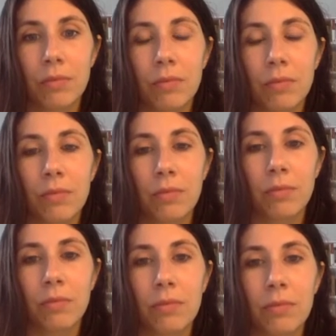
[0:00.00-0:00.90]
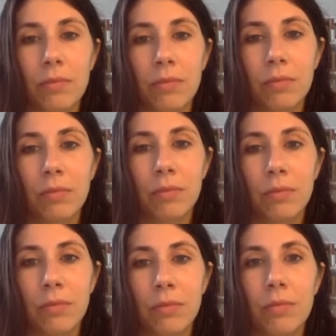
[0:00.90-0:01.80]

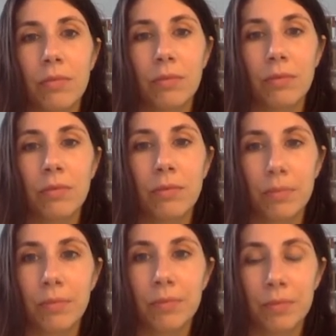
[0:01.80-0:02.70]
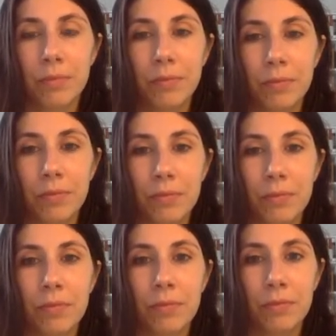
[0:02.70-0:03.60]

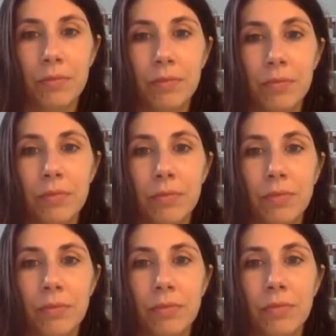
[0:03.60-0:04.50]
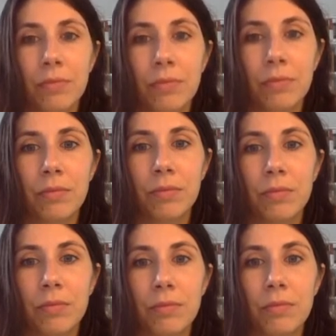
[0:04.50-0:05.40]

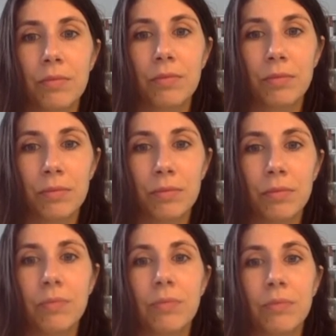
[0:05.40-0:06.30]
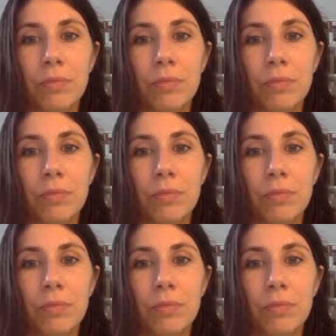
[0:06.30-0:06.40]
This person isn't speaking.